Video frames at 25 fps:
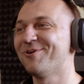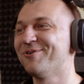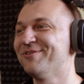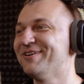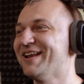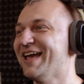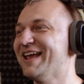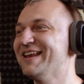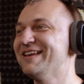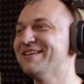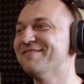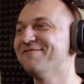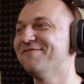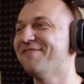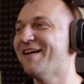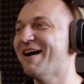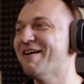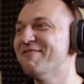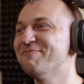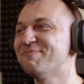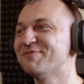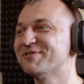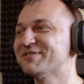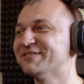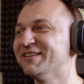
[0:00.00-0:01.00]

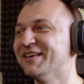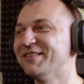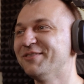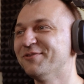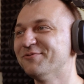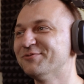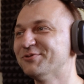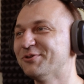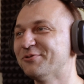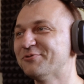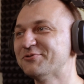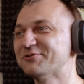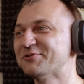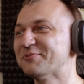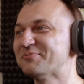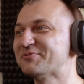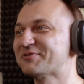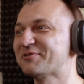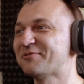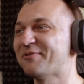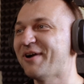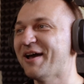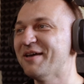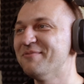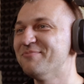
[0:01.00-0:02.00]
95% of those
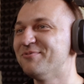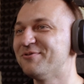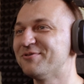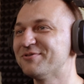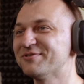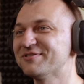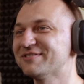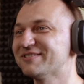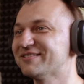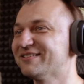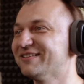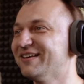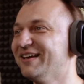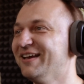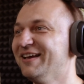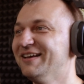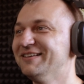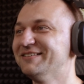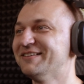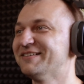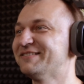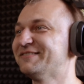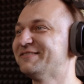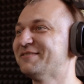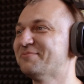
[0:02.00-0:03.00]
subscribers
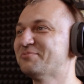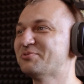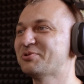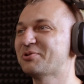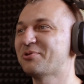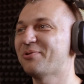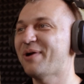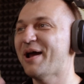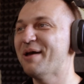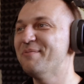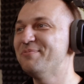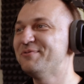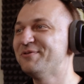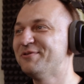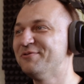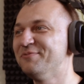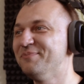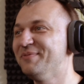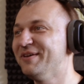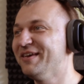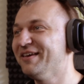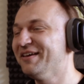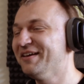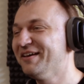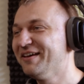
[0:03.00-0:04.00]
that subscribed to
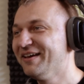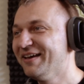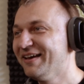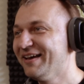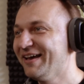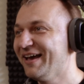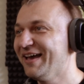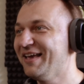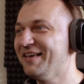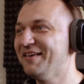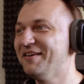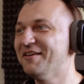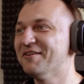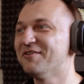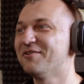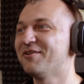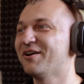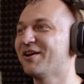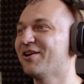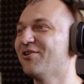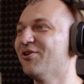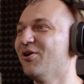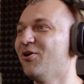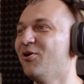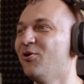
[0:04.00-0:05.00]
me a year
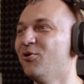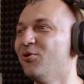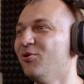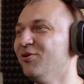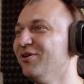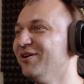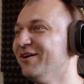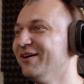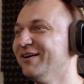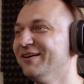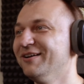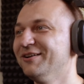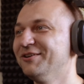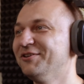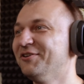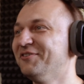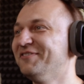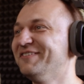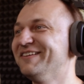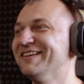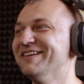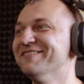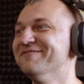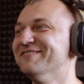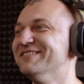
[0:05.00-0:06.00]
ago
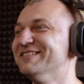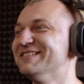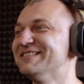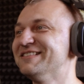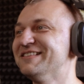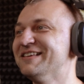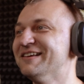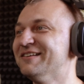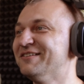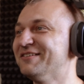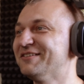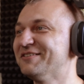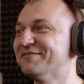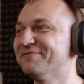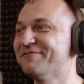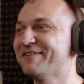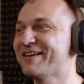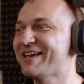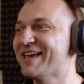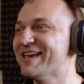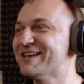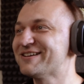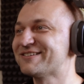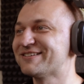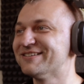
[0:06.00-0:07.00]
don't even see
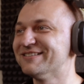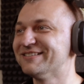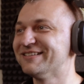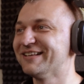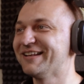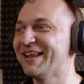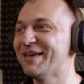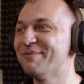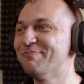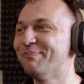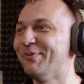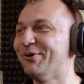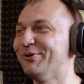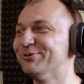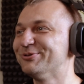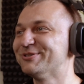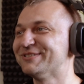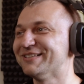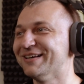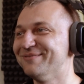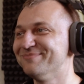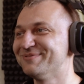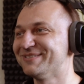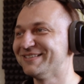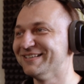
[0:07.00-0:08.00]
notifications that I post
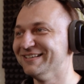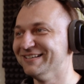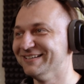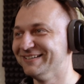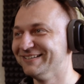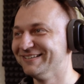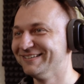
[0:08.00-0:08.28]
something.